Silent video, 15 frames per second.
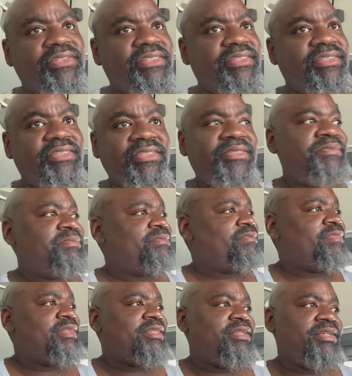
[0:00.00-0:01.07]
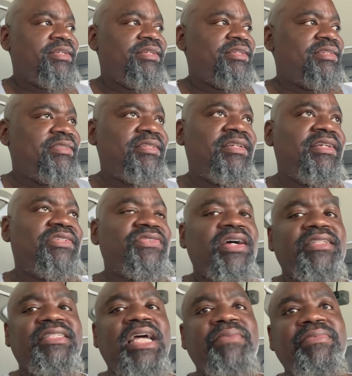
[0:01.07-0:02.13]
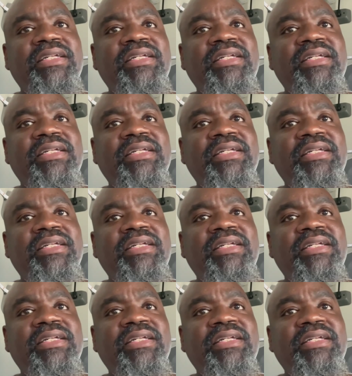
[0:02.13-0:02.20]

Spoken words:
Because sitting there trying to type